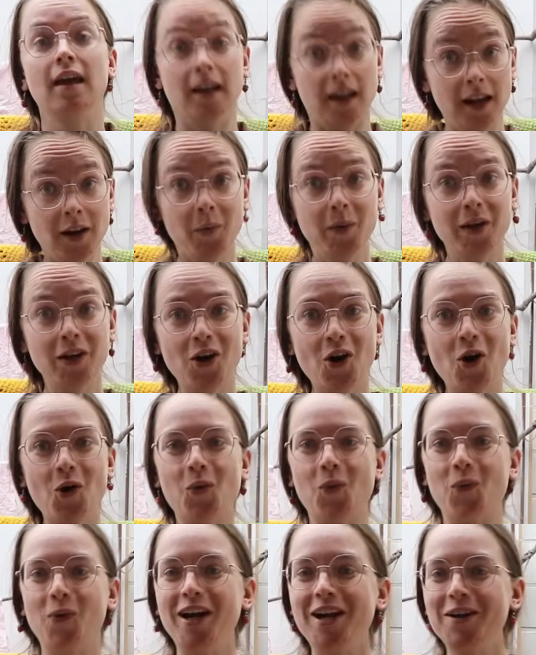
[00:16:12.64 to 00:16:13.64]
Here we go,
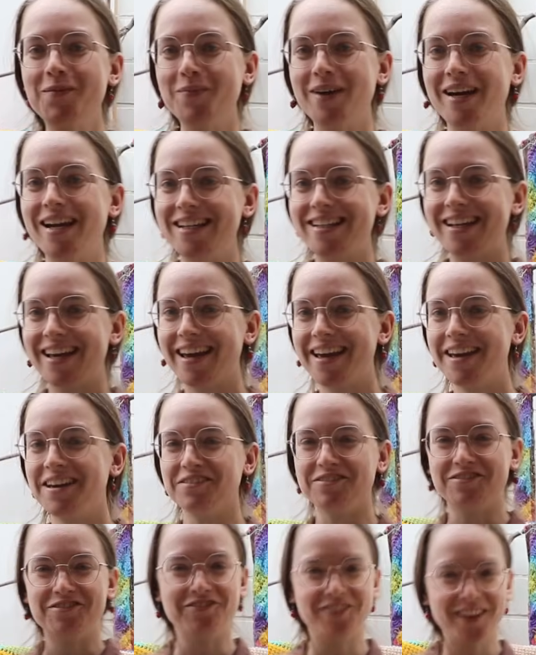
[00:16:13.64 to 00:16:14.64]
we made a
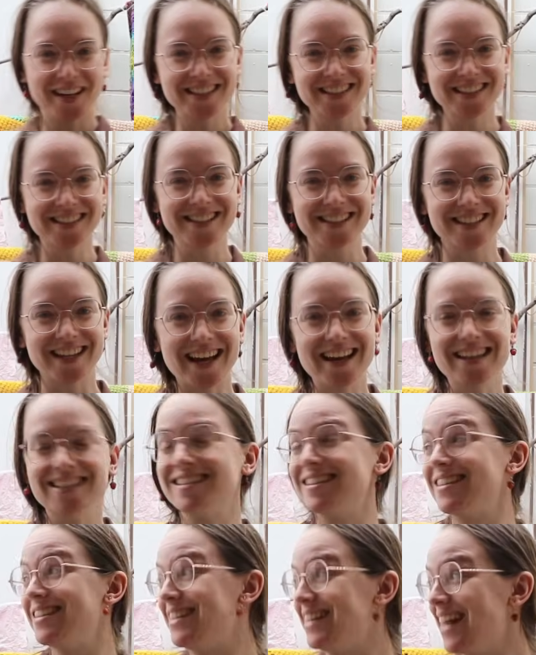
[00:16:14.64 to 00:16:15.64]

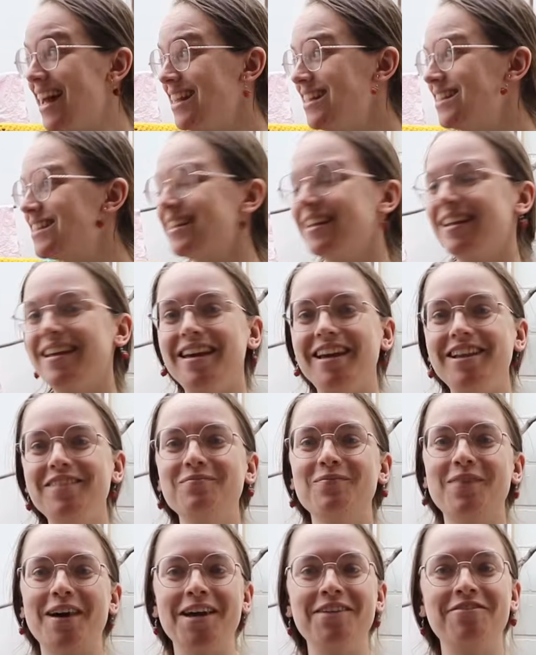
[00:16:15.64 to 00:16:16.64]
vest-sized dent
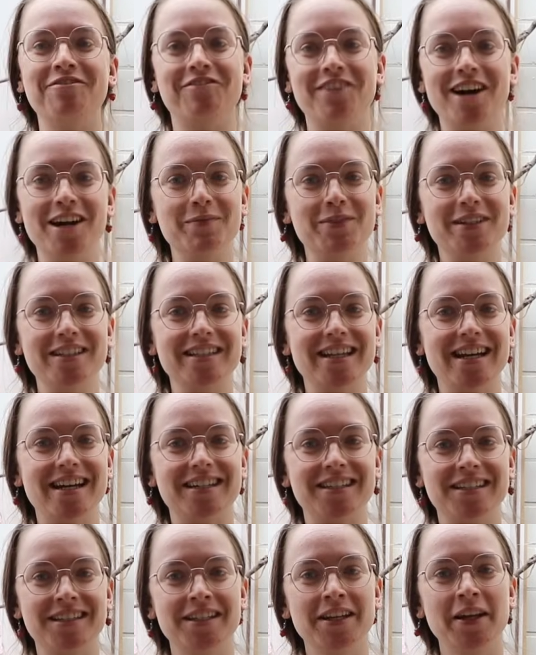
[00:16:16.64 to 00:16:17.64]
in my fiber
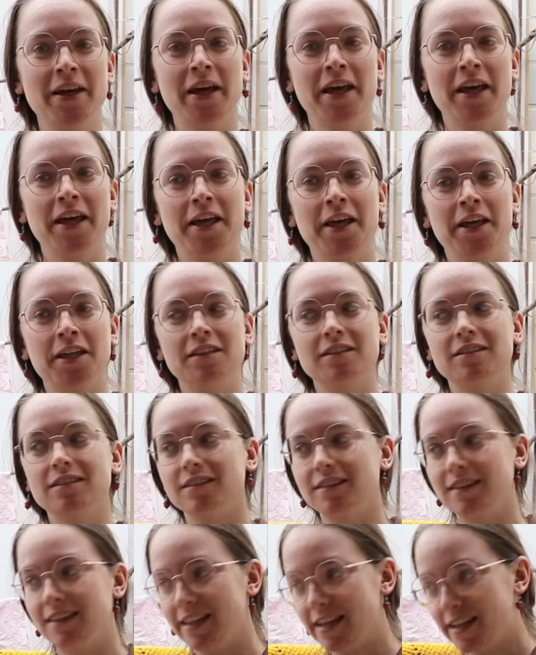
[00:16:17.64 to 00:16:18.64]
stash.
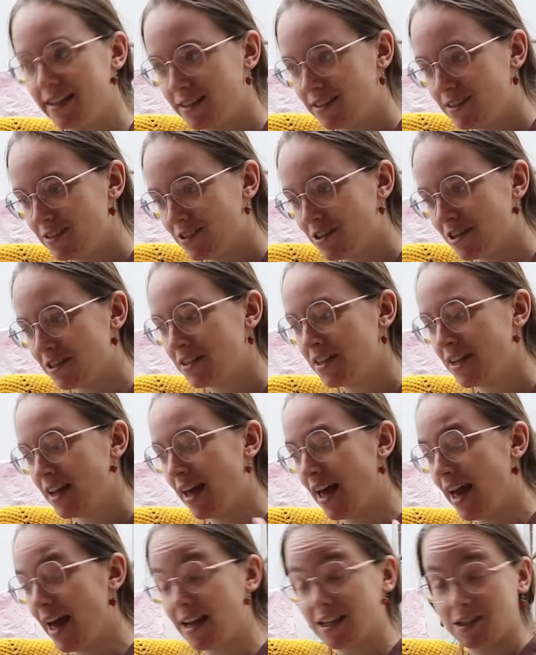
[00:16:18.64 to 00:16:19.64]
That is not
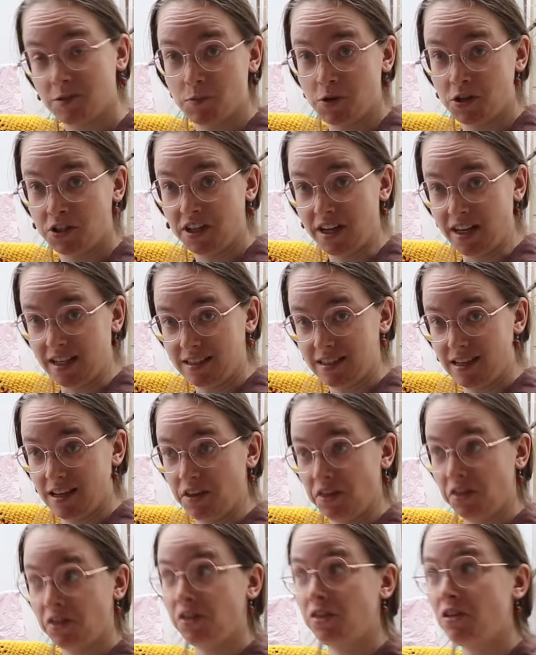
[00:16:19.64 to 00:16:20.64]
as much as
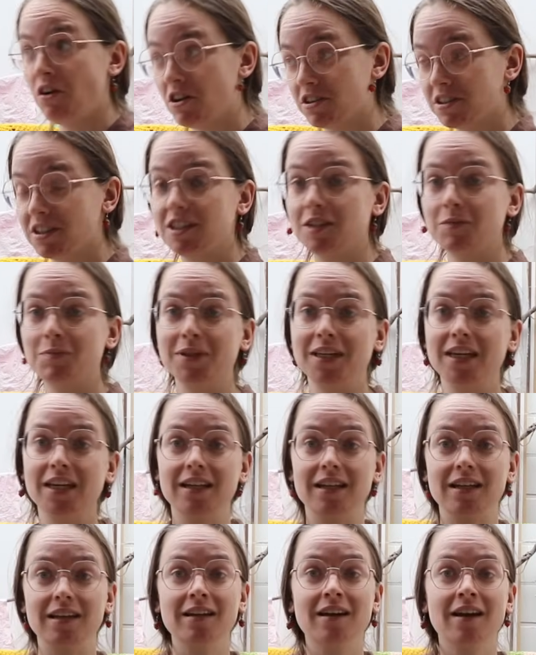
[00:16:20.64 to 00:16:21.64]
I thought in the
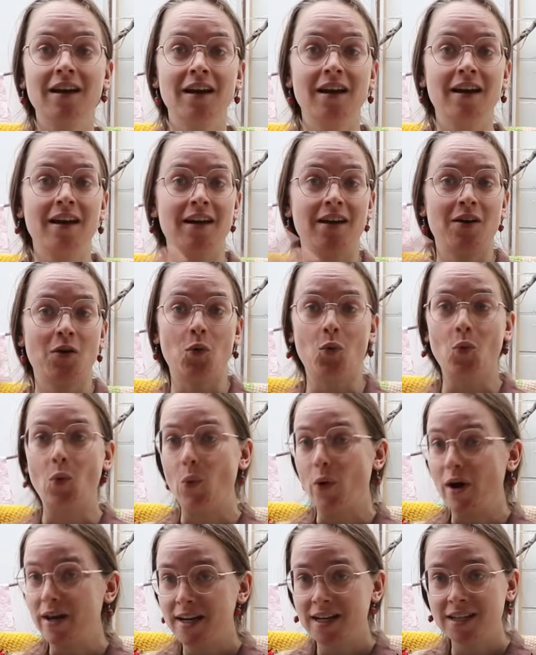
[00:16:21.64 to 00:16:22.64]
beginning
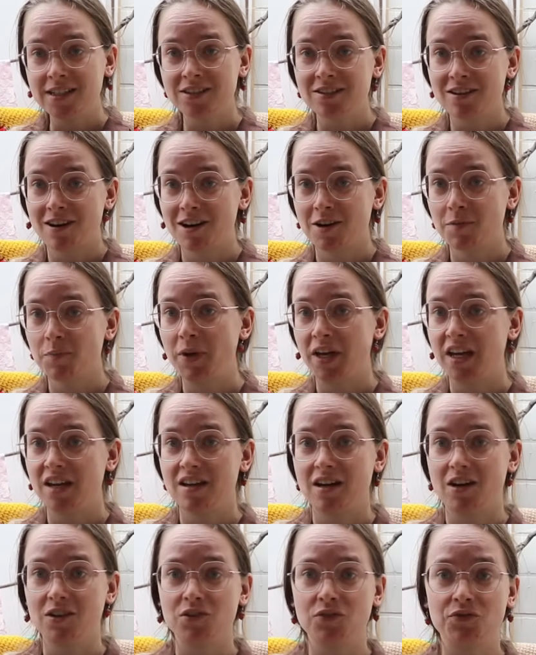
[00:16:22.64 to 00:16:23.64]
when I started
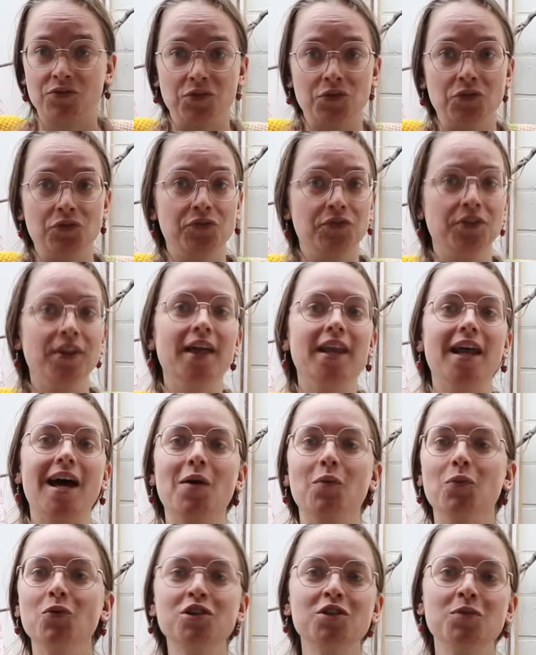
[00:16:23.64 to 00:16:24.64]
picking out the fluff that
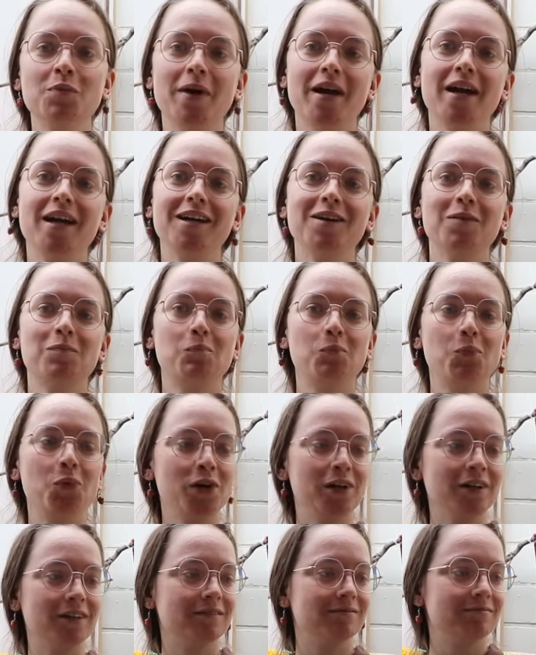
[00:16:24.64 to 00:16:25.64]
I would make,
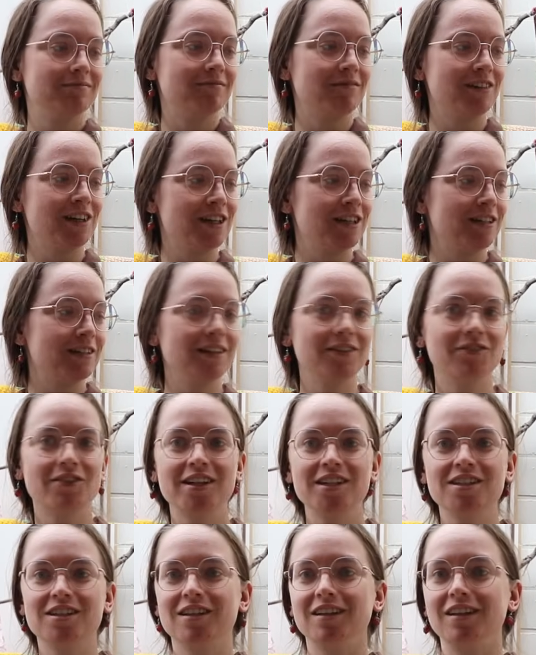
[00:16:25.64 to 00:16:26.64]
but, well,
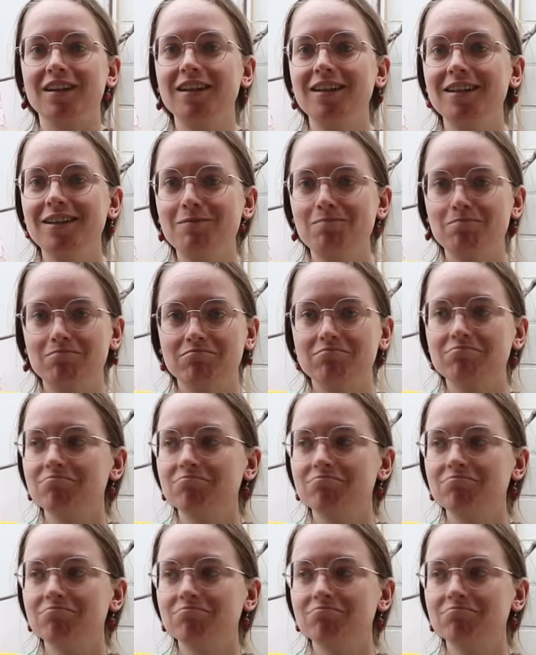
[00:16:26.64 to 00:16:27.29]
eventually